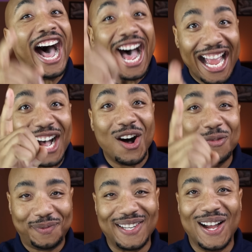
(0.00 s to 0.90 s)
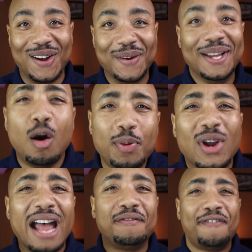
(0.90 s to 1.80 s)
I hope so. I hope you
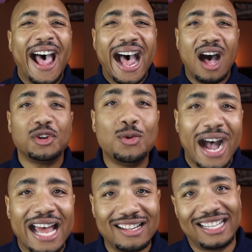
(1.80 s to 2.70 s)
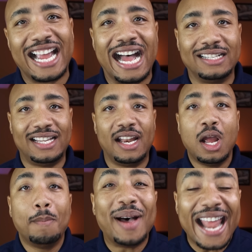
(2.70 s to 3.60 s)
got value out of the content.
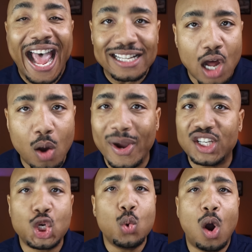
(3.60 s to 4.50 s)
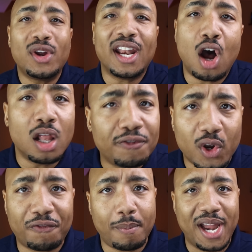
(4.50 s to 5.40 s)
But as always, you won't get all of
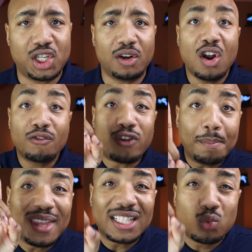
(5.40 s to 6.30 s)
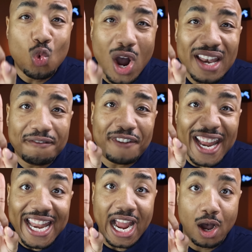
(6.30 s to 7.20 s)
your information from this one
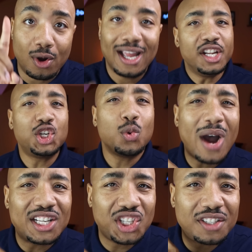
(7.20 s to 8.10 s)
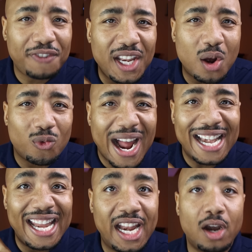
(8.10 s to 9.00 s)
video. I need you to watch this video
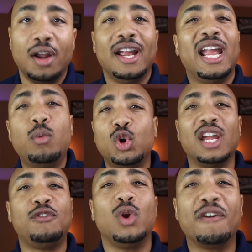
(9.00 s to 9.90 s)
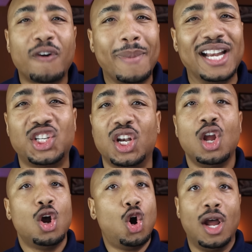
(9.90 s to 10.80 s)
right here. It will give you information
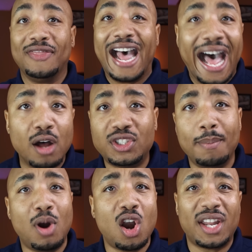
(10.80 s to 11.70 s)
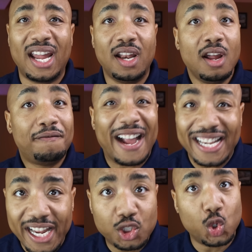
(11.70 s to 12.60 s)
on the housing market,
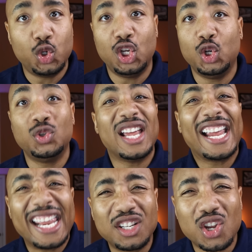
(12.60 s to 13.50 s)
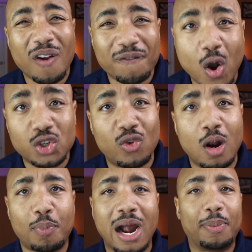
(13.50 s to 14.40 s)
financial news, get it to your first
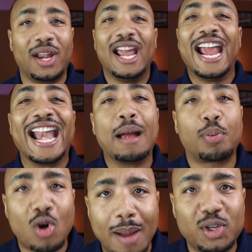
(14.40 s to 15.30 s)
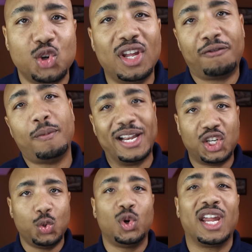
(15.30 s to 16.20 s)
rental property, and I promise you the
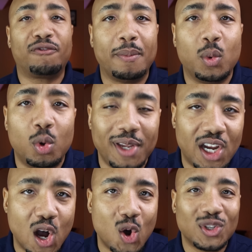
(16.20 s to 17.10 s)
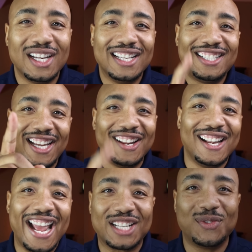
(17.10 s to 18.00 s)
information you will get from it will be gold. See you in
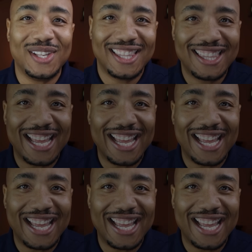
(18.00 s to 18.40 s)
the next one.